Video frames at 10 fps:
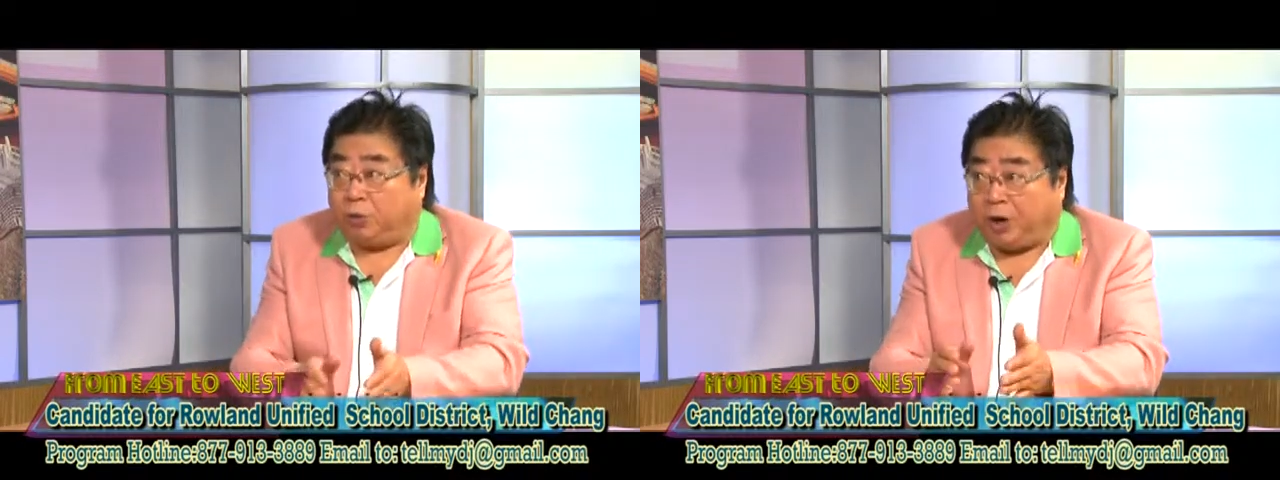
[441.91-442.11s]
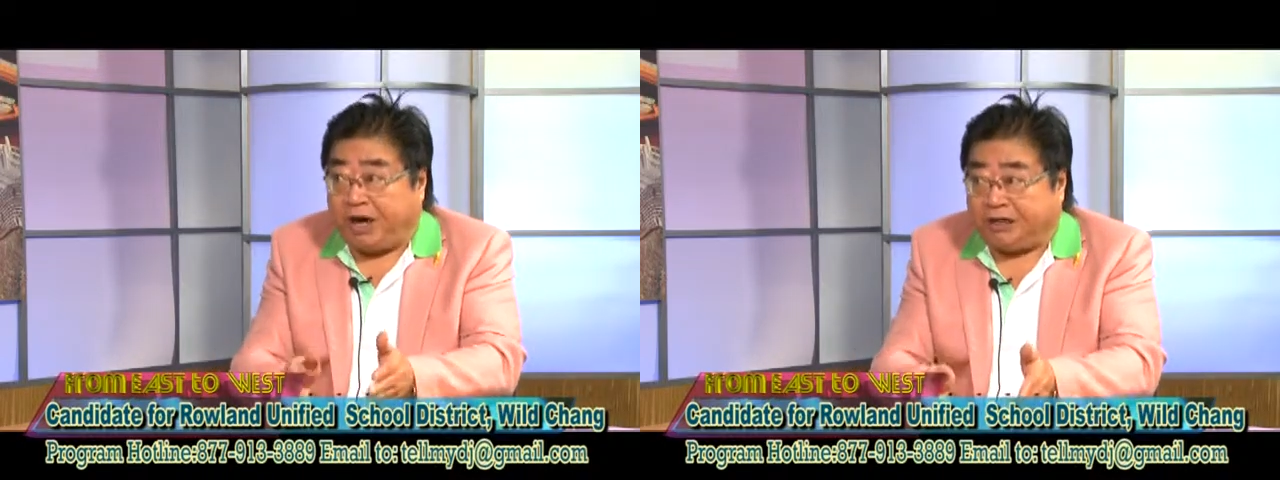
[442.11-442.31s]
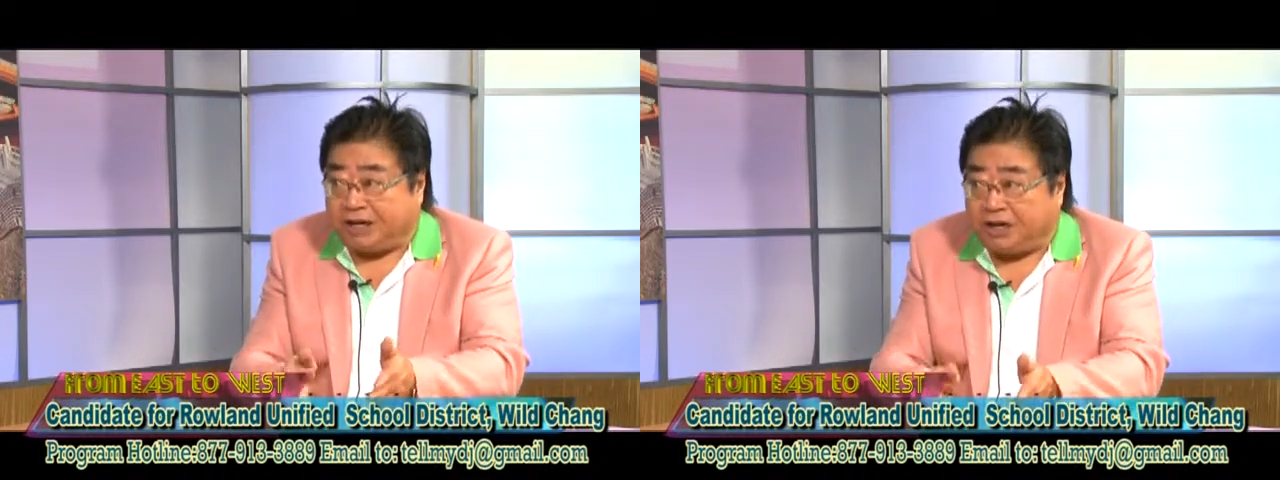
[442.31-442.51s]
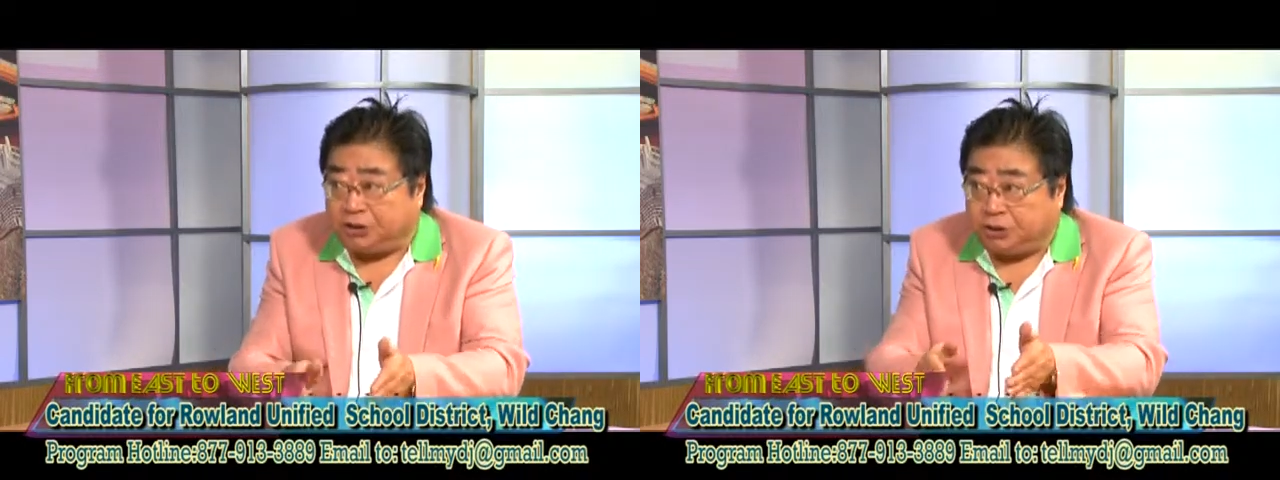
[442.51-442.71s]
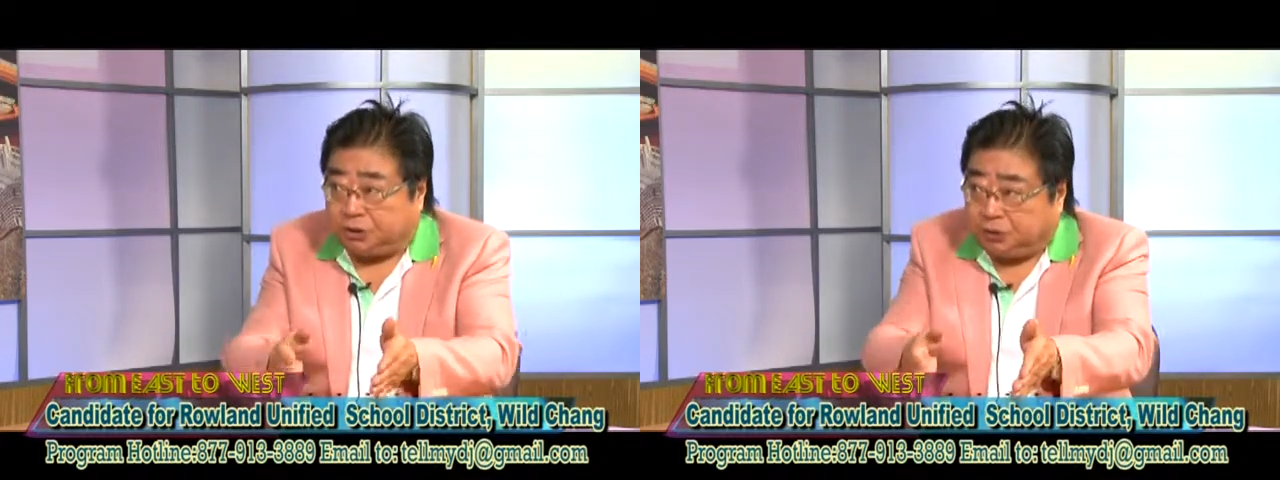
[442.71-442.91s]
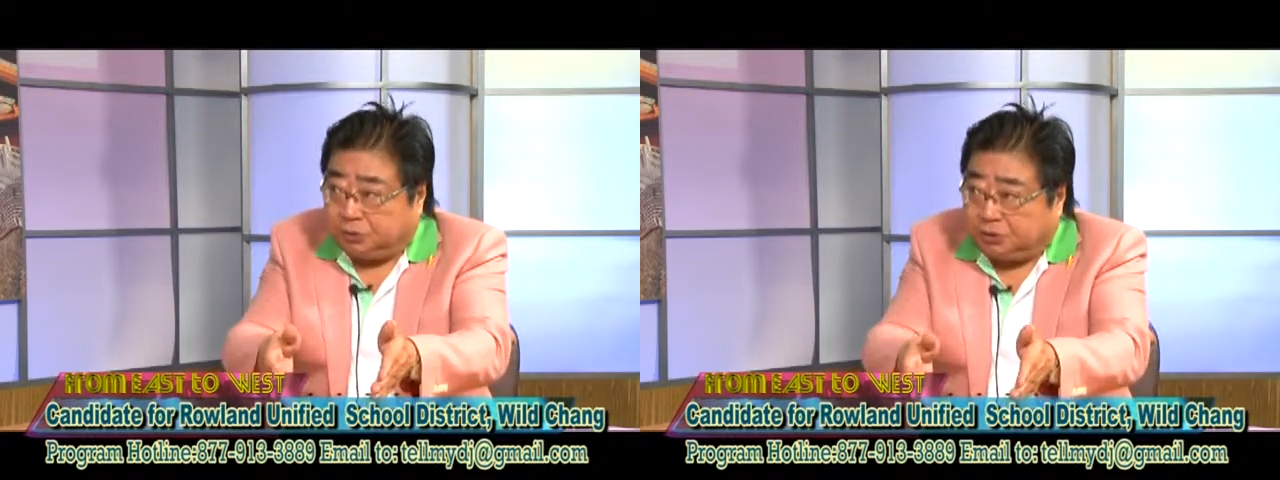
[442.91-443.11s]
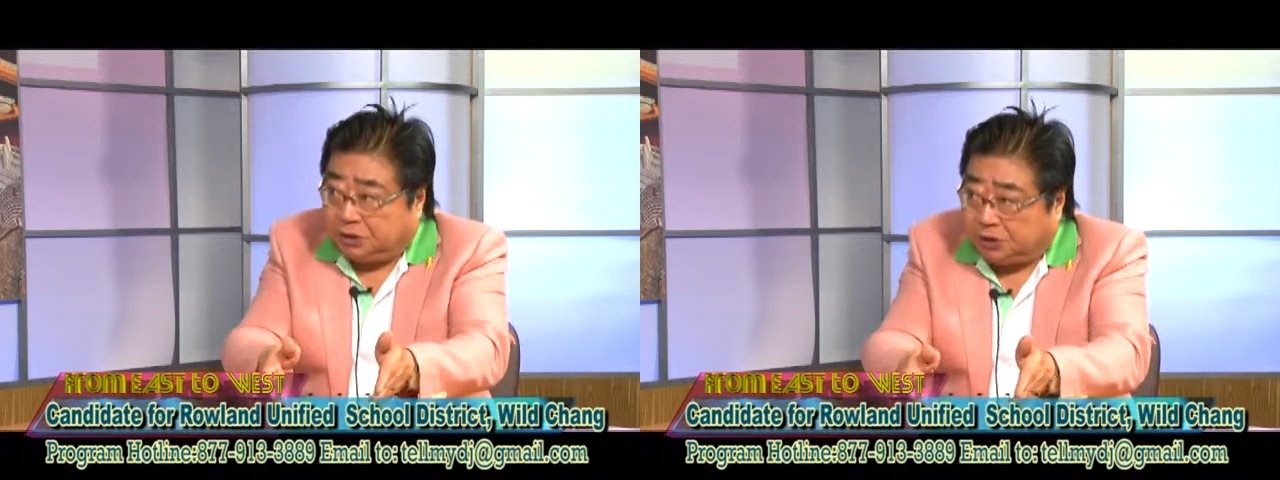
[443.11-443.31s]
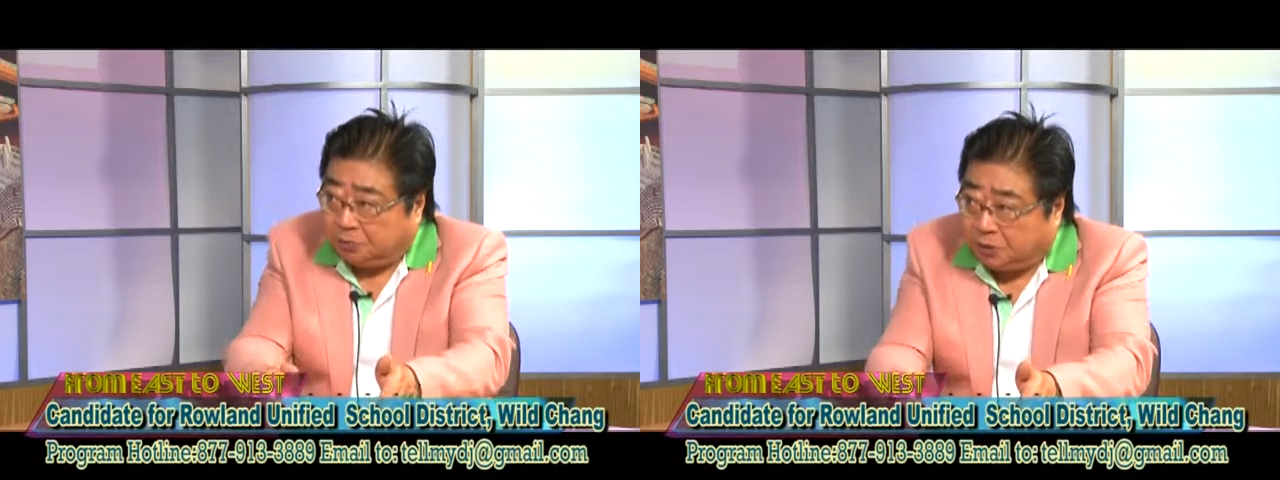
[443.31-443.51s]
create danger to
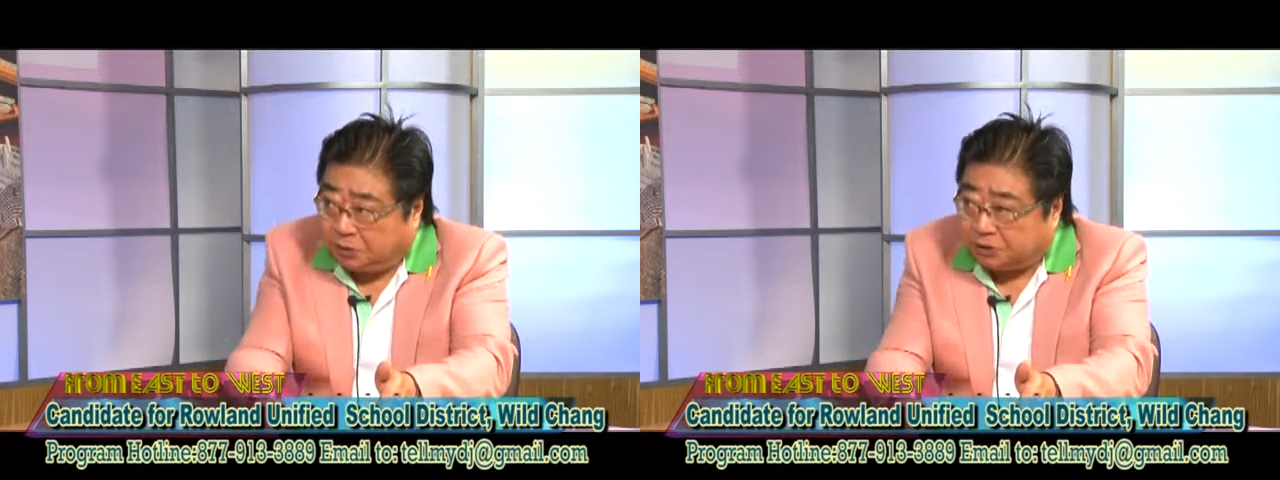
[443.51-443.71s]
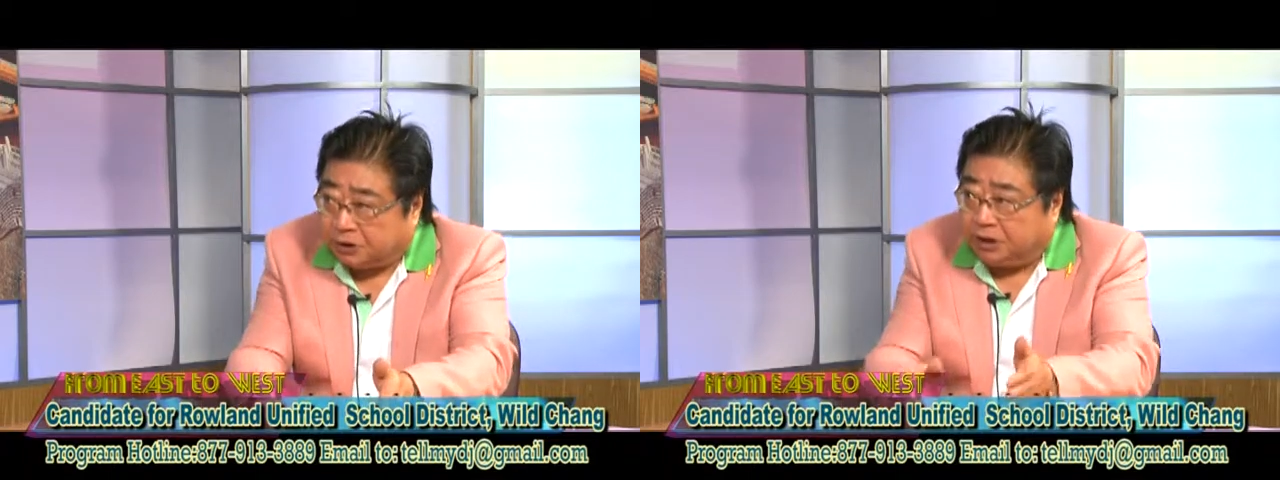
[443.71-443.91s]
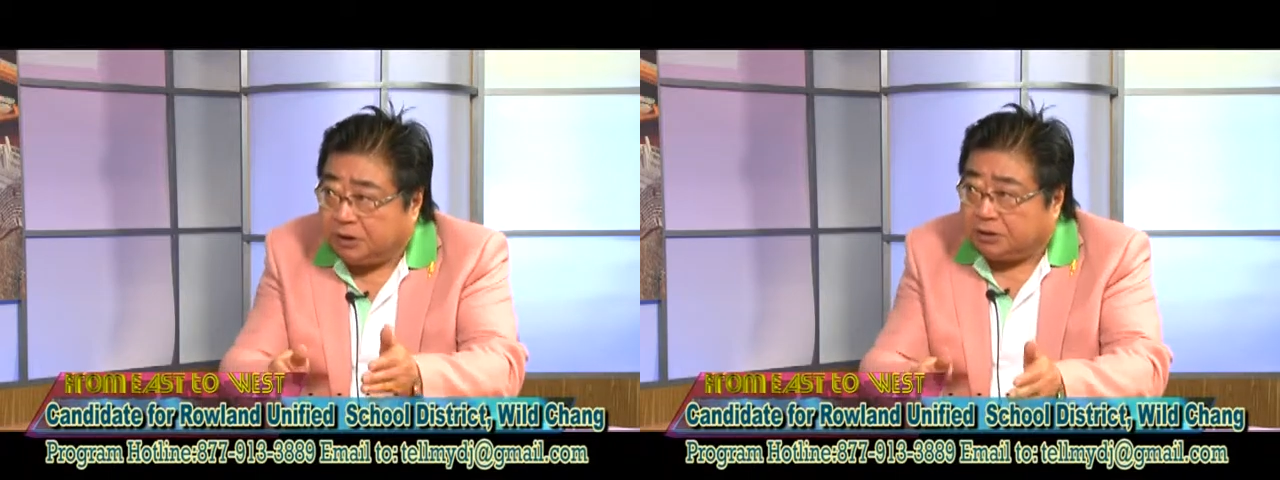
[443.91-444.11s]
the community.